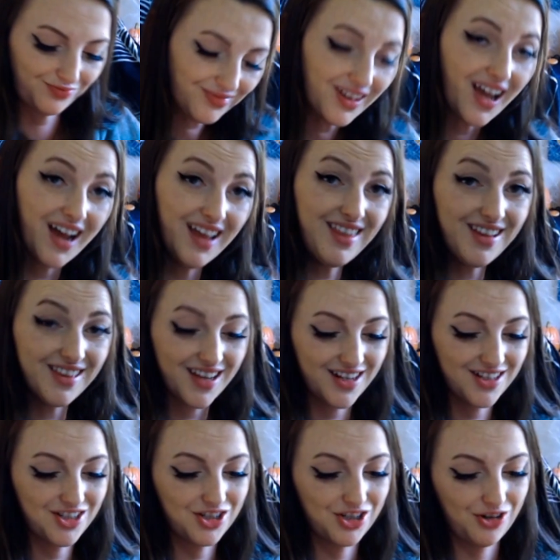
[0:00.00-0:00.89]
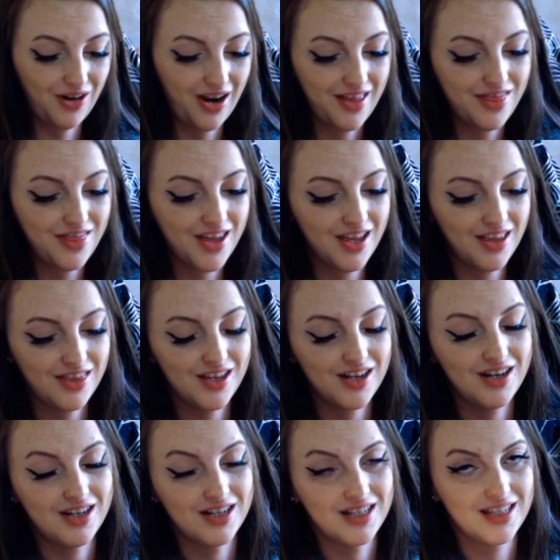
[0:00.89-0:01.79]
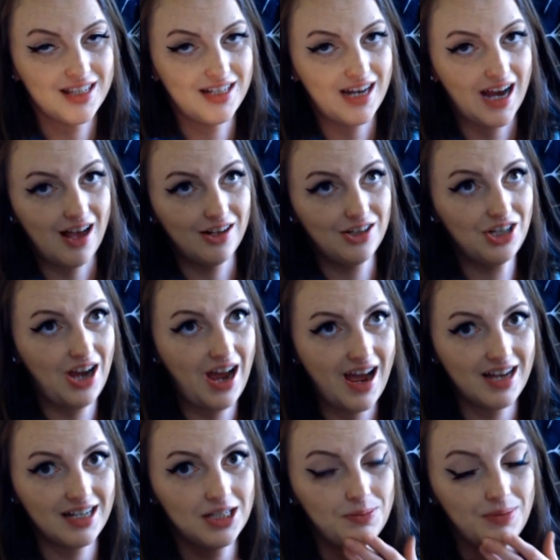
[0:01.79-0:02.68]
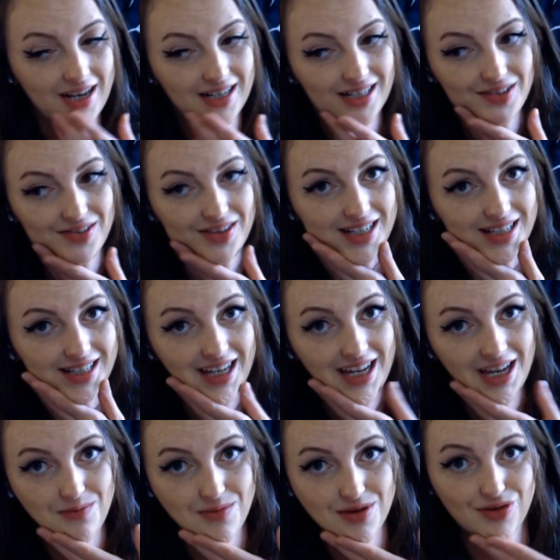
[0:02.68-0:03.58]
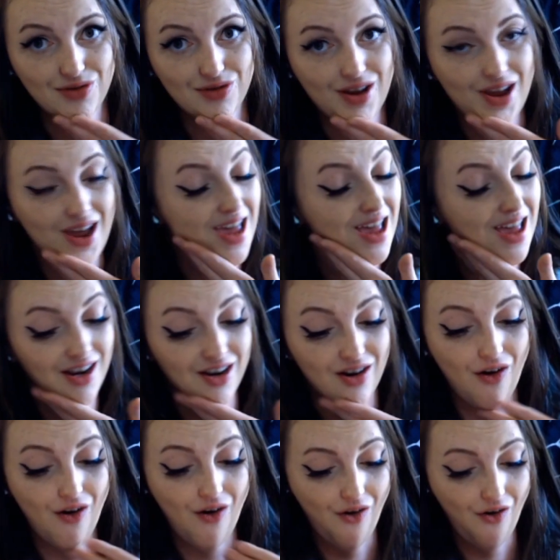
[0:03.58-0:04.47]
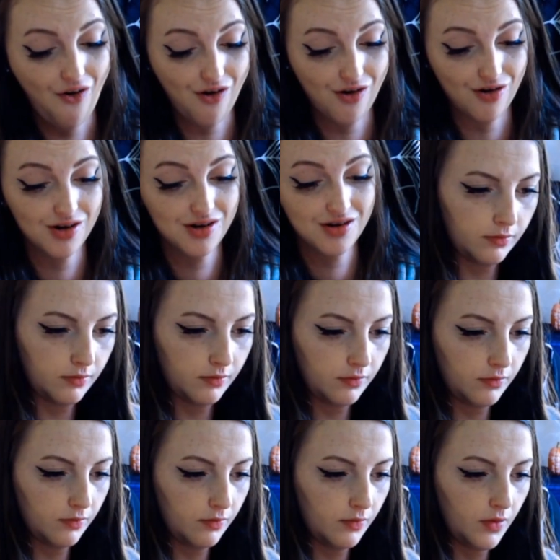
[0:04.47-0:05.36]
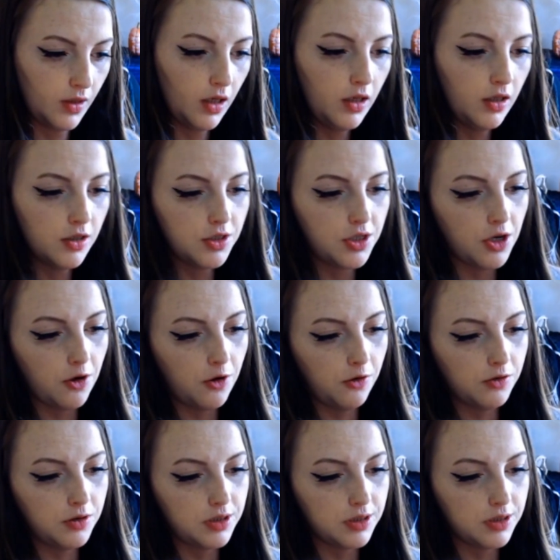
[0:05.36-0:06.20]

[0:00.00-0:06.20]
I think that's true. I think the nostalgia aspect of this game is hitting hard. So,